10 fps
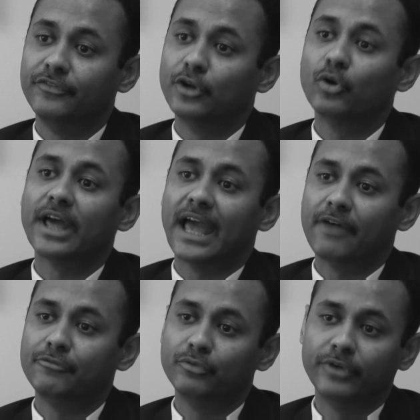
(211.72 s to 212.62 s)
they don't
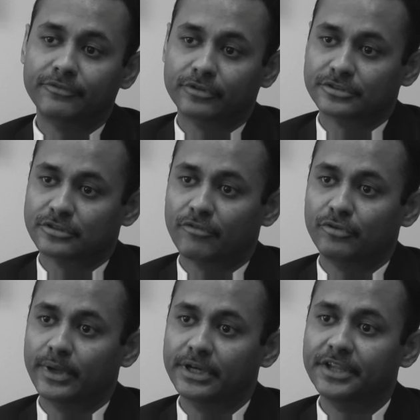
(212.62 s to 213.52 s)
have to wait for a
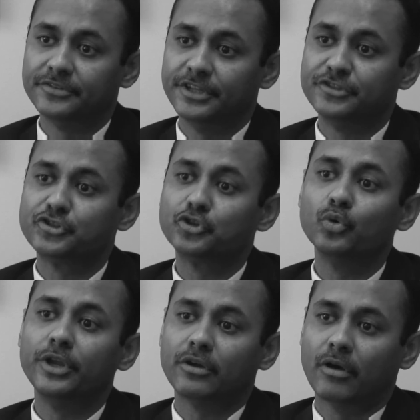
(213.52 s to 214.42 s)
software release. It's
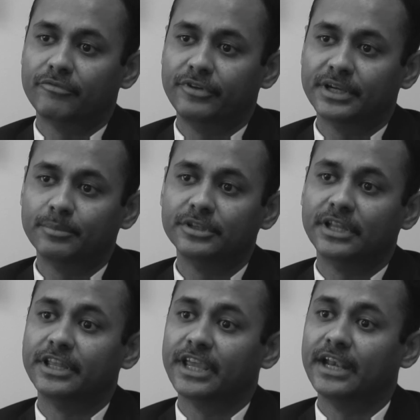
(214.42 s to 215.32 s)
truly configurable
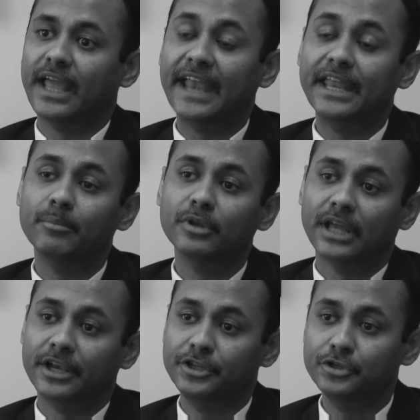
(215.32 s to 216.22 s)
that they can enable
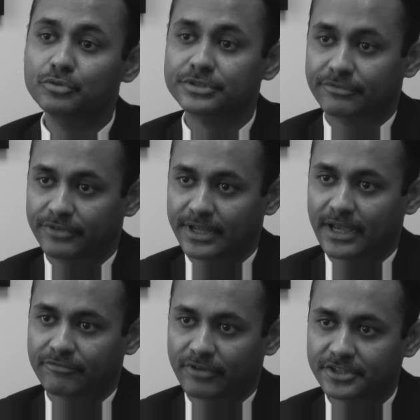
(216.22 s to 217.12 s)
and use the
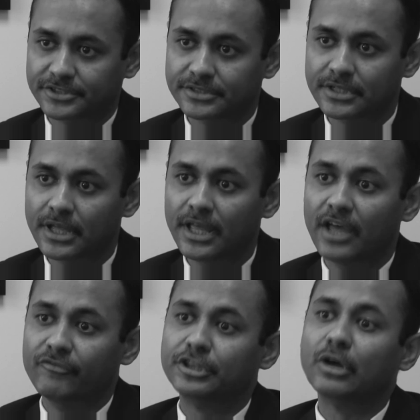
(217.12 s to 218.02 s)
FinCAD function
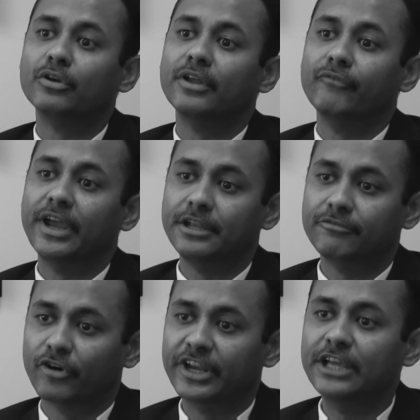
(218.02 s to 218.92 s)
without waiting
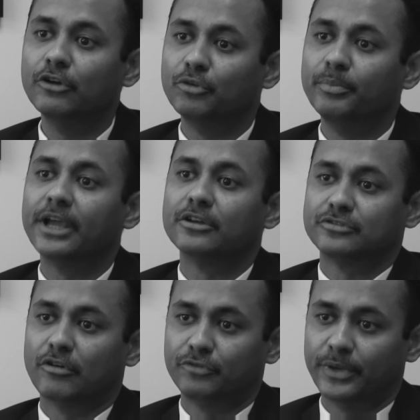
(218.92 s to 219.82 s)
for Eagle to make a
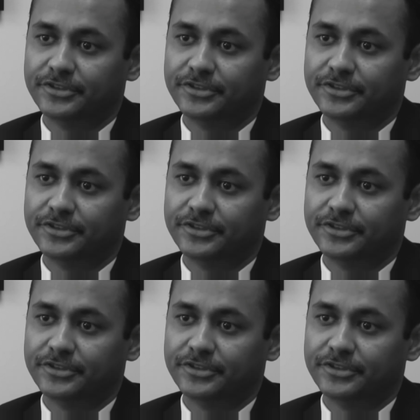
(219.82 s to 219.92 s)
software